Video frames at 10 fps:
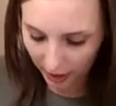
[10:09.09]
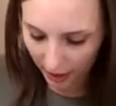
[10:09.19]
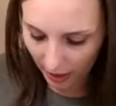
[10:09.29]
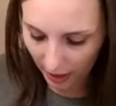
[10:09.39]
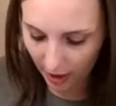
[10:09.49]

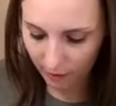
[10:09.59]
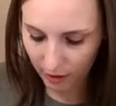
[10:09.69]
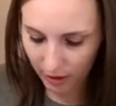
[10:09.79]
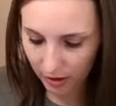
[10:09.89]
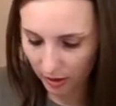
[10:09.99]
can't have
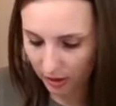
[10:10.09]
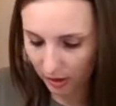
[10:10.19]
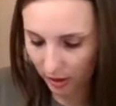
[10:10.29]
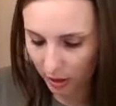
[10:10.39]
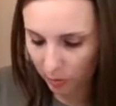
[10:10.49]
anything to
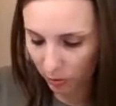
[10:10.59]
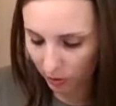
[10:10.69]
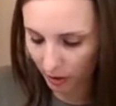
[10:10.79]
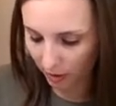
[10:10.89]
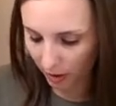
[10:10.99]
label
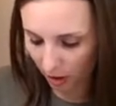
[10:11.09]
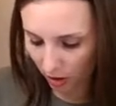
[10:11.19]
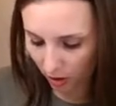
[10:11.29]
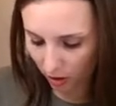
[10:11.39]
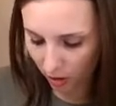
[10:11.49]
down
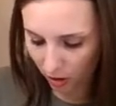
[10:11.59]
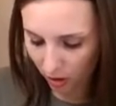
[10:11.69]
here